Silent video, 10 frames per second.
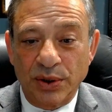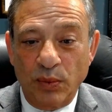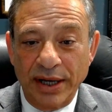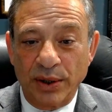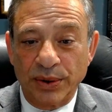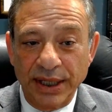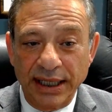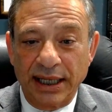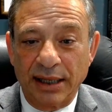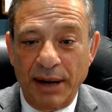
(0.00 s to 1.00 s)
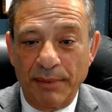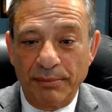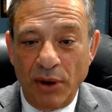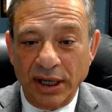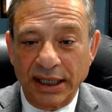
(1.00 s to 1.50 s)
the way you're thinking about
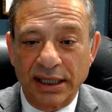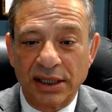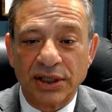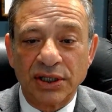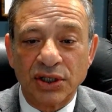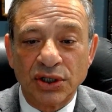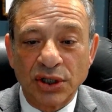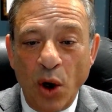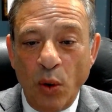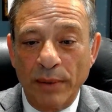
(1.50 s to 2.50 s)
marketing because it's so